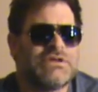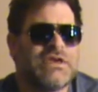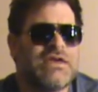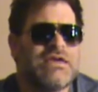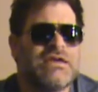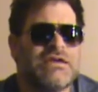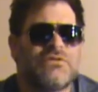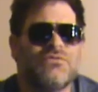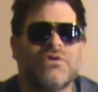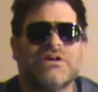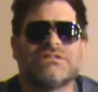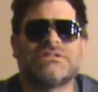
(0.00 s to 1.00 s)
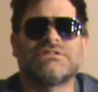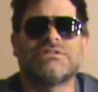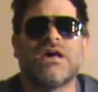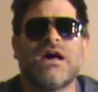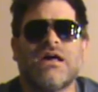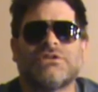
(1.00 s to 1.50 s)
cake was
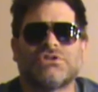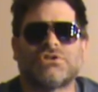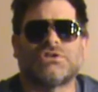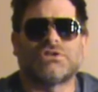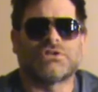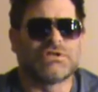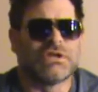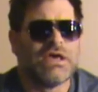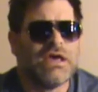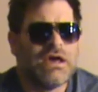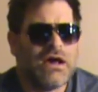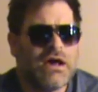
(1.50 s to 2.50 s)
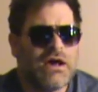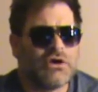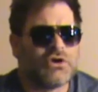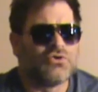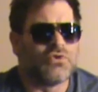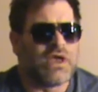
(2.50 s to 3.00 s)
such
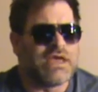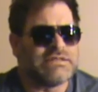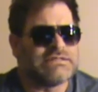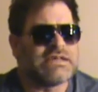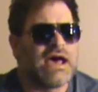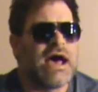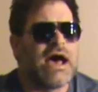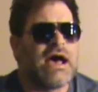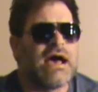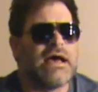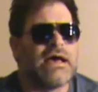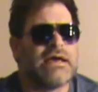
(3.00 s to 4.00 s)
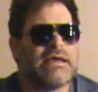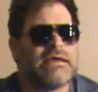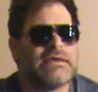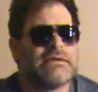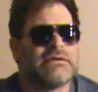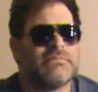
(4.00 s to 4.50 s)
a great
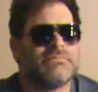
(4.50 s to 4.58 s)
time.